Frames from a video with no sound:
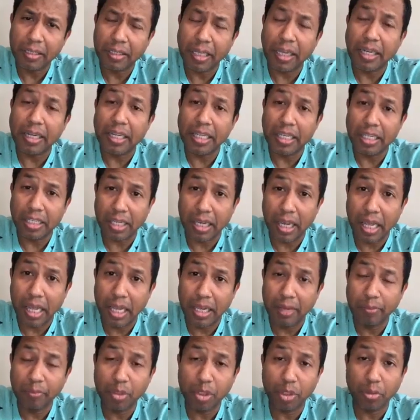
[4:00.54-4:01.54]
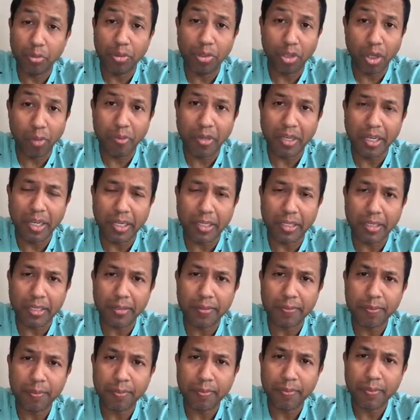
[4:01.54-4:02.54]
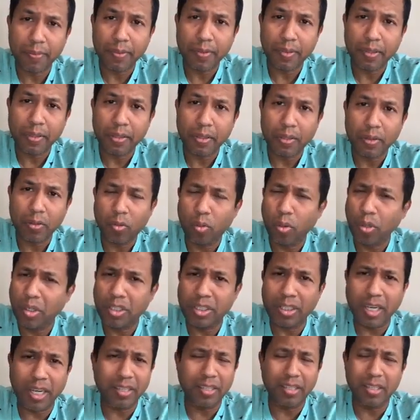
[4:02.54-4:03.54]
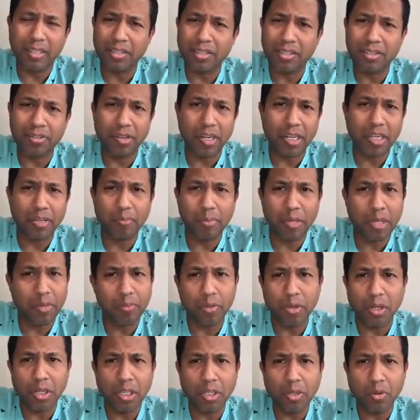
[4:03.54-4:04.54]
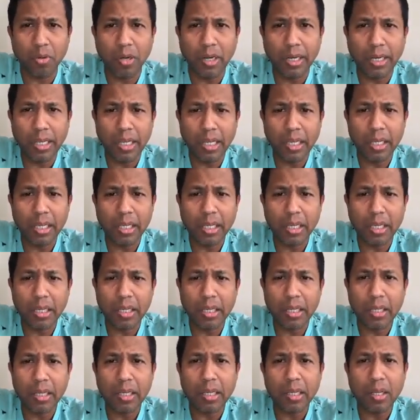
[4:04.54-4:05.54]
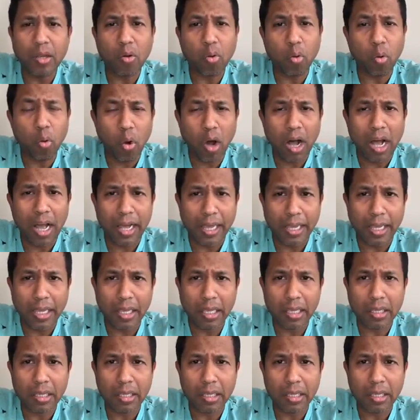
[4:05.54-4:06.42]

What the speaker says: that Islam should dominate, which doesn't treat people equally? Why?